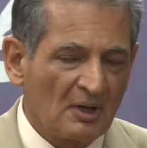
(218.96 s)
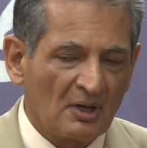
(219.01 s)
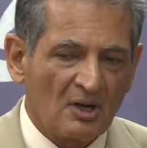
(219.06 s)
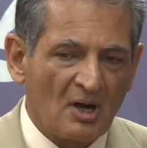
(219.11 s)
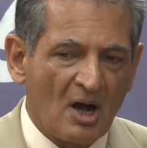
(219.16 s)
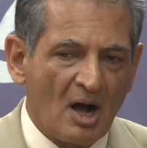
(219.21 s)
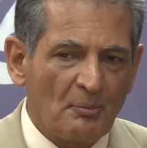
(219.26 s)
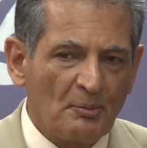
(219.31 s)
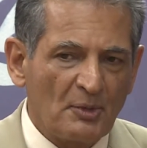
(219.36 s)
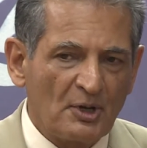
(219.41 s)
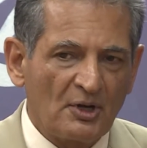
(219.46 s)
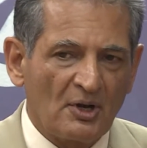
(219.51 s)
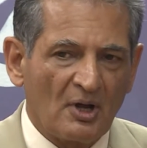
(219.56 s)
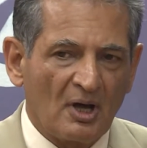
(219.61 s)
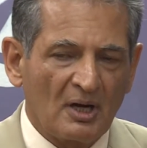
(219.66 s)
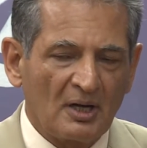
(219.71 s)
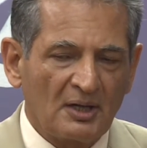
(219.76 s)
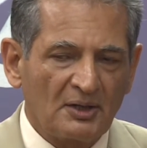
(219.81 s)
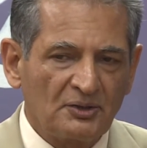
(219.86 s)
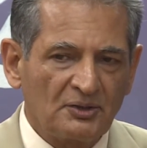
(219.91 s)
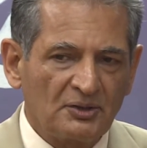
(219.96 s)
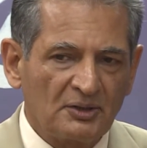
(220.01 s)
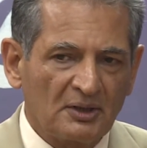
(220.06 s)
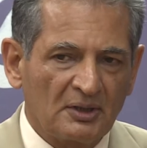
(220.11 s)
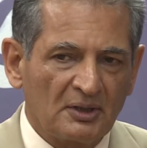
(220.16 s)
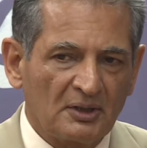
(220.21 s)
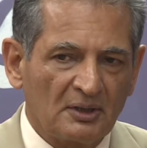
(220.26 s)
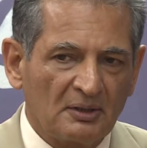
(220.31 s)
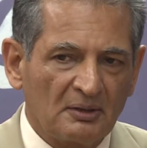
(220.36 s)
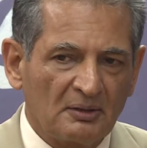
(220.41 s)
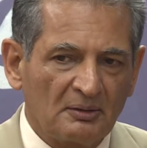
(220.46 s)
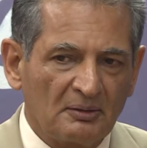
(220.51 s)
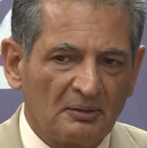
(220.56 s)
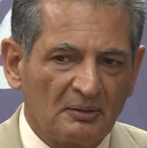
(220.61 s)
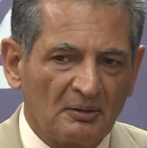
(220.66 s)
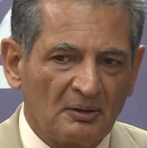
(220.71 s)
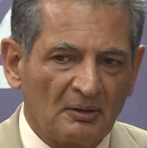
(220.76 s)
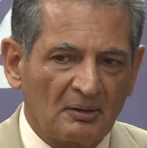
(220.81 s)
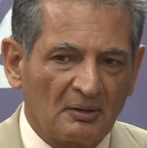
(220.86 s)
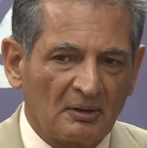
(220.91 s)
common knowledge. Uh,
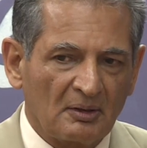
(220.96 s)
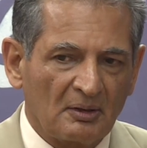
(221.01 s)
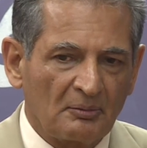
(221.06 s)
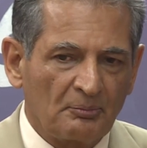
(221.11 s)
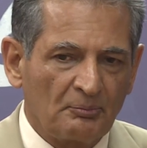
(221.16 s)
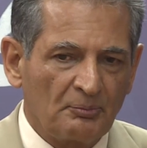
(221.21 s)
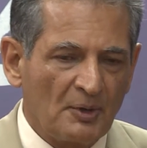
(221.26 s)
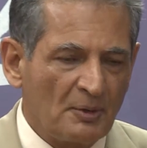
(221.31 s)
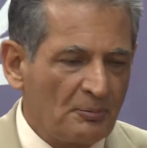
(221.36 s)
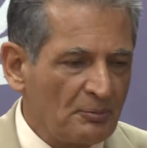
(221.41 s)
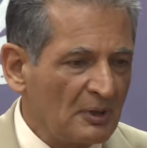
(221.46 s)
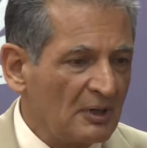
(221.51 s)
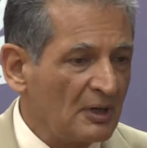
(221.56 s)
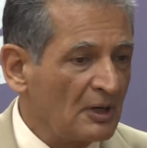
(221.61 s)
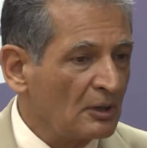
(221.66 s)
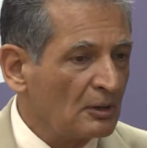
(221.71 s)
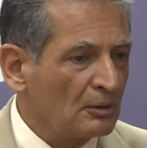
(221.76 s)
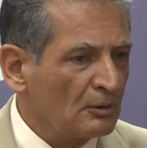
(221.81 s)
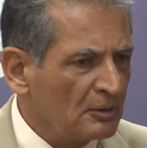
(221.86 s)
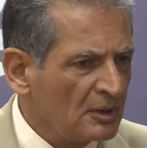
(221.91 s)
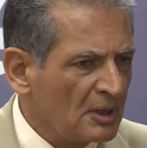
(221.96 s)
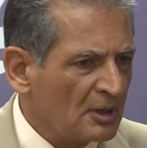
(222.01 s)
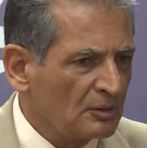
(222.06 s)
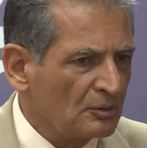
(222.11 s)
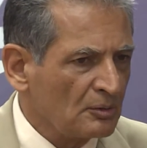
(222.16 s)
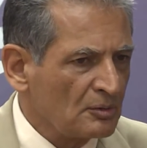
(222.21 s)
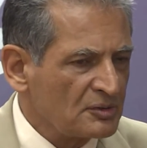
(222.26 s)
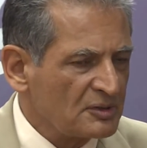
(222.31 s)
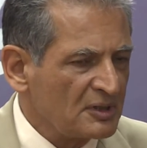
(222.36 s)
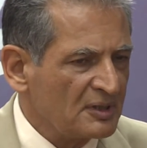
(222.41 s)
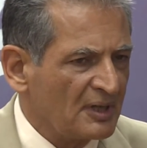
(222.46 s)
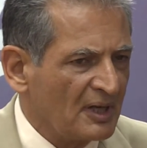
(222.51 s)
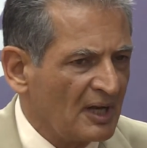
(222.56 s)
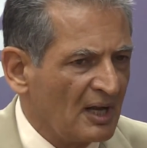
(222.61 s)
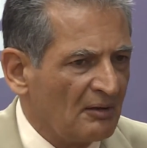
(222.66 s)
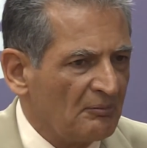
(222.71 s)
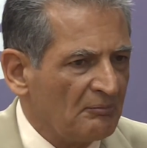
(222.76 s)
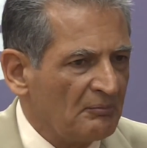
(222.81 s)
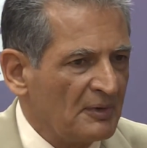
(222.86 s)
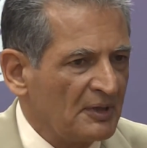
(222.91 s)
uh, people, including those in the
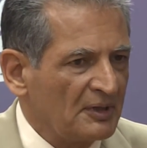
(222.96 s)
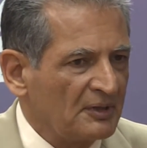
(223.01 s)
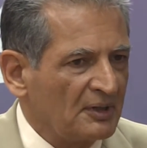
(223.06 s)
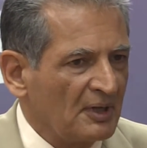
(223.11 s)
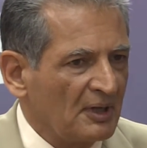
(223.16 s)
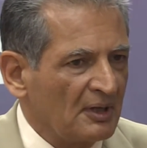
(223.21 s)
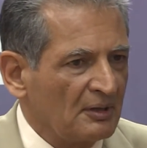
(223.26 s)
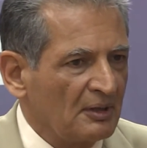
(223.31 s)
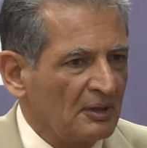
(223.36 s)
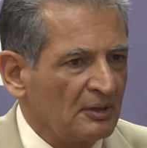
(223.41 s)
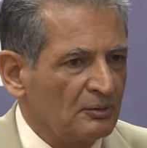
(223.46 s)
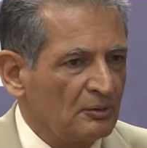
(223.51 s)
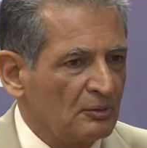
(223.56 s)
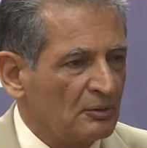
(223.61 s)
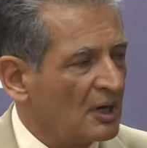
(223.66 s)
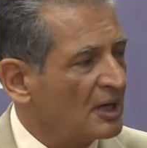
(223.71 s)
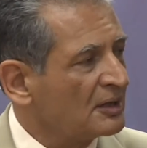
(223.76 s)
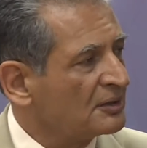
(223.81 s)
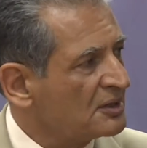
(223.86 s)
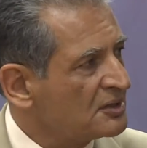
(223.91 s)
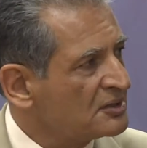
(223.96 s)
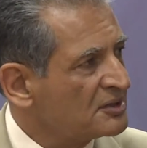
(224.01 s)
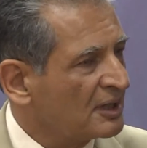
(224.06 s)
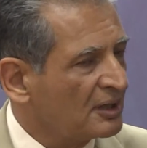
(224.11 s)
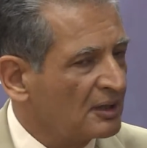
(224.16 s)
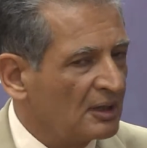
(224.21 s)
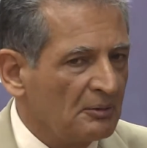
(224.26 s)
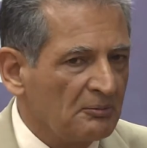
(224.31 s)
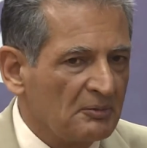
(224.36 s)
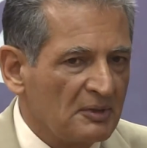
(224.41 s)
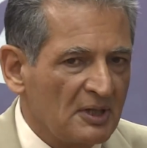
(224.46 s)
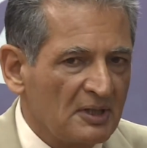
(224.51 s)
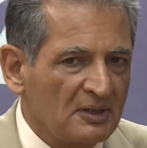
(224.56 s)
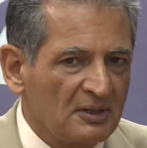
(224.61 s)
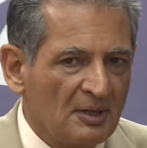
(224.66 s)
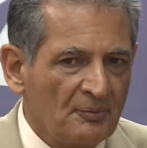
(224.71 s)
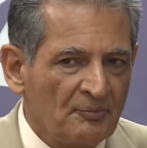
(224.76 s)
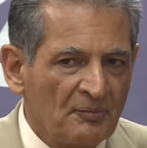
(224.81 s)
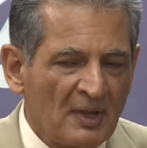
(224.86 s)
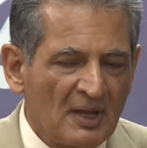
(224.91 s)
government, uh, do not disagree with it.
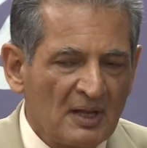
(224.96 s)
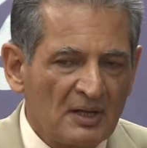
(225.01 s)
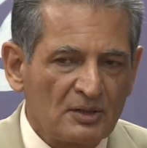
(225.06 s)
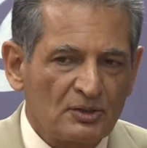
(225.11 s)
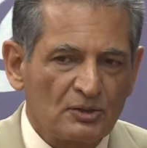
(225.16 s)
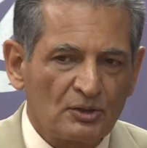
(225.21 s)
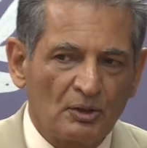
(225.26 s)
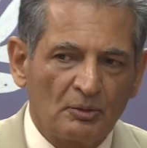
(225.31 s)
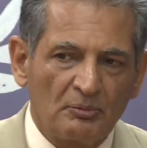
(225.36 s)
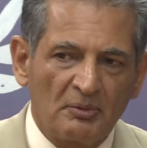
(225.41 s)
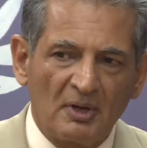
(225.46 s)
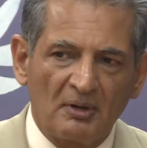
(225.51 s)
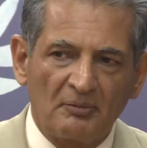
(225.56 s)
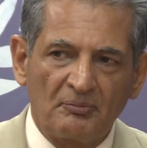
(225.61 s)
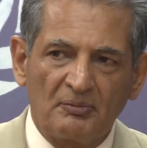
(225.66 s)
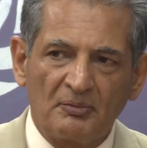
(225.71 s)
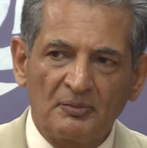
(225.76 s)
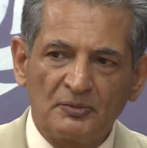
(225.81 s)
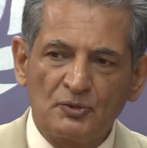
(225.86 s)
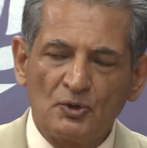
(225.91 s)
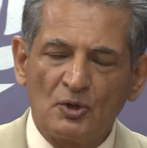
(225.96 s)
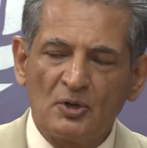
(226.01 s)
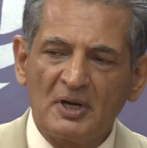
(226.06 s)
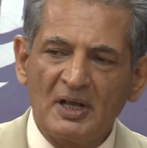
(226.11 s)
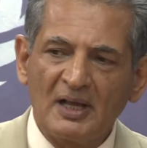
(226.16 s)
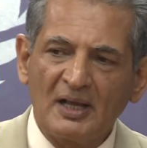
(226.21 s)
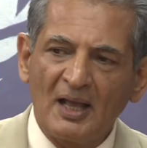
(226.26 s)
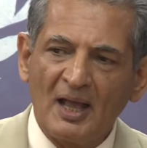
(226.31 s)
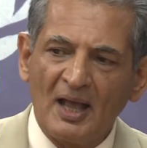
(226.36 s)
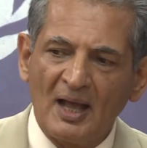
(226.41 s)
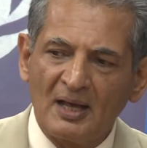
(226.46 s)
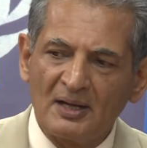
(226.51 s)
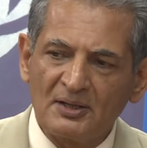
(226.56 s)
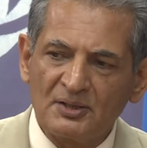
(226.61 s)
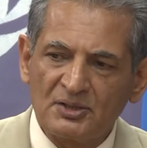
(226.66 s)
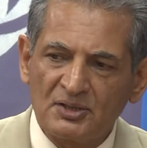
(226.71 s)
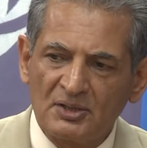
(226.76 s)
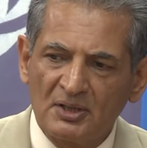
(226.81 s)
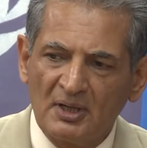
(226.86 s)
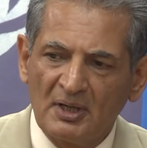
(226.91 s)
So we are joining
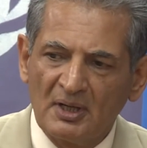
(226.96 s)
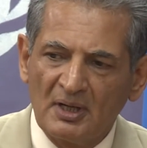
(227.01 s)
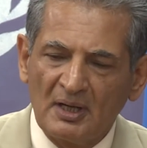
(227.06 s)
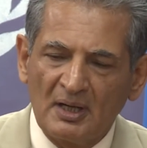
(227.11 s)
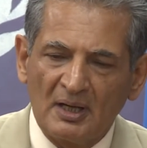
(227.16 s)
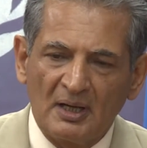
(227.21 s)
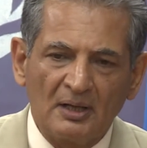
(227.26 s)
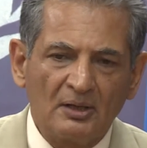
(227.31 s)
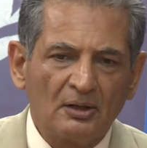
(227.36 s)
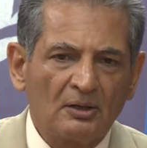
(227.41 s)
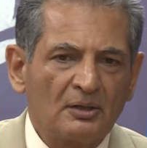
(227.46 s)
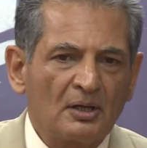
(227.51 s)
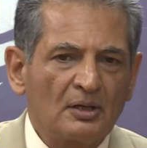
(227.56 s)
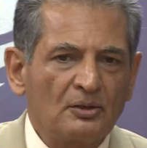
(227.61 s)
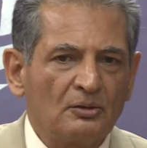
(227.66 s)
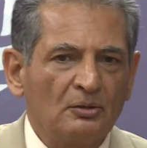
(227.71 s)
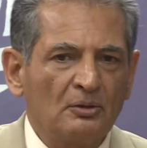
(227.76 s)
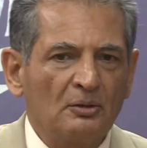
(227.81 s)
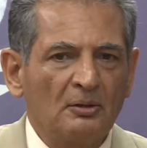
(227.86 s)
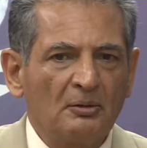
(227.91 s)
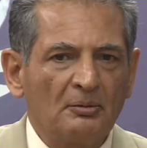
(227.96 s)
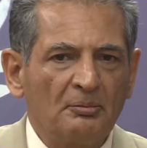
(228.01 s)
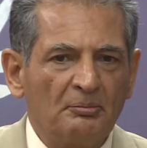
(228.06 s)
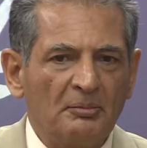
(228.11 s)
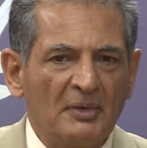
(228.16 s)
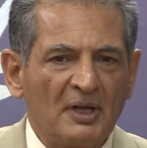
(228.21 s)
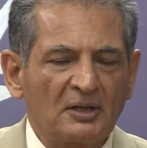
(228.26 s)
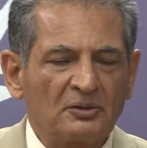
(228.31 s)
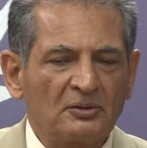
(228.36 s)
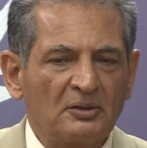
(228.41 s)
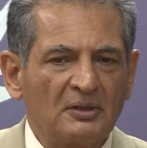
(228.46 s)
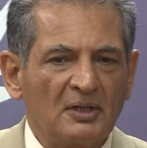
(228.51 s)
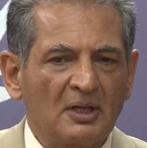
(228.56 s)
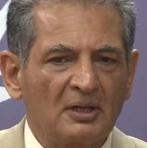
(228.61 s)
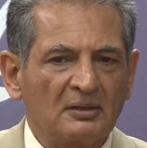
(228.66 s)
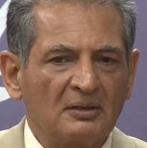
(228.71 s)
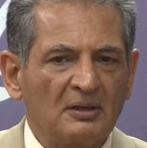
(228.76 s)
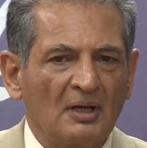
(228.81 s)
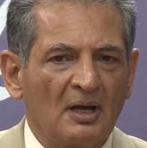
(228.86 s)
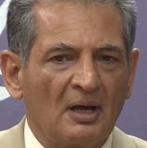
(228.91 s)
hands in order to make sure
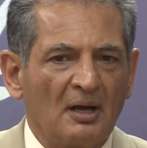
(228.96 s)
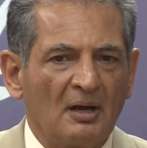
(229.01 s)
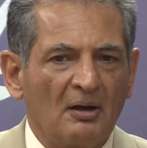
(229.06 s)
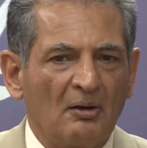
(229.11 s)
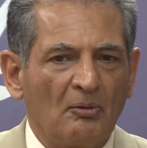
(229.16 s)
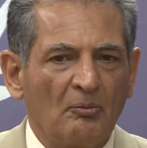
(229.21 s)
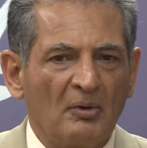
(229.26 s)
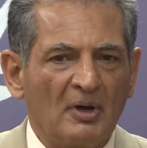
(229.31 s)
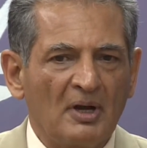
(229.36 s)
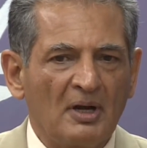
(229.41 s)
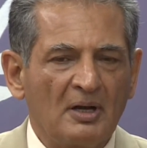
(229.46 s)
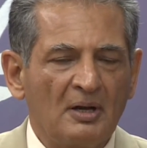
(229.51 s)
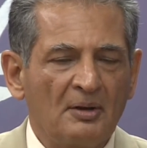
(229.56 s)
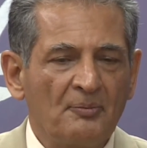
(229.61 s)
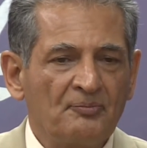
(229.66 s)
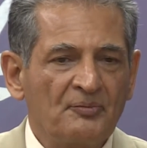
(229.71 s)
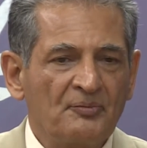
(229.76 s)
that when